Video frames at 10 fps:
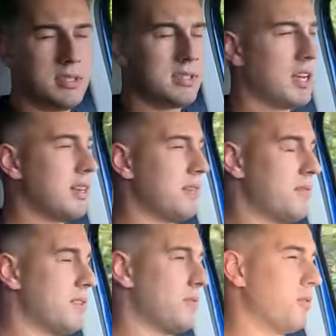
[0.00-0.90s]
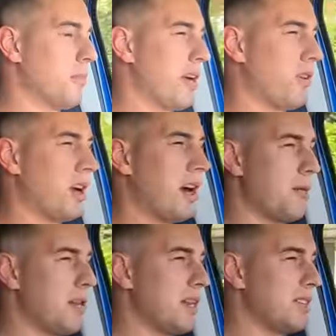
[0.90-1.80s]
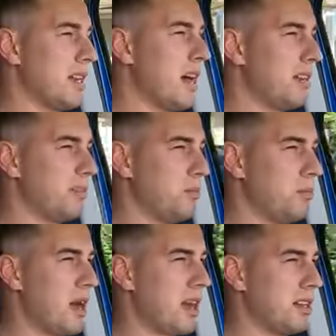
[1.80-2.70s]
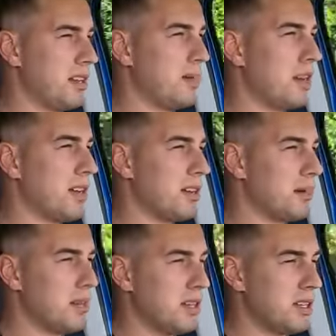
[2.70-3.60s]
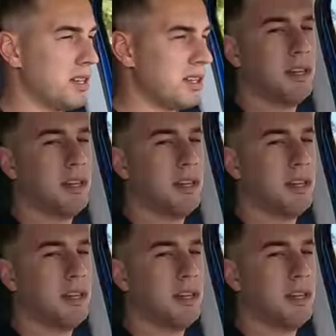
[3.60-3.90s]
inside of this Ford Maverick Hybrid is not too bad in my opinion.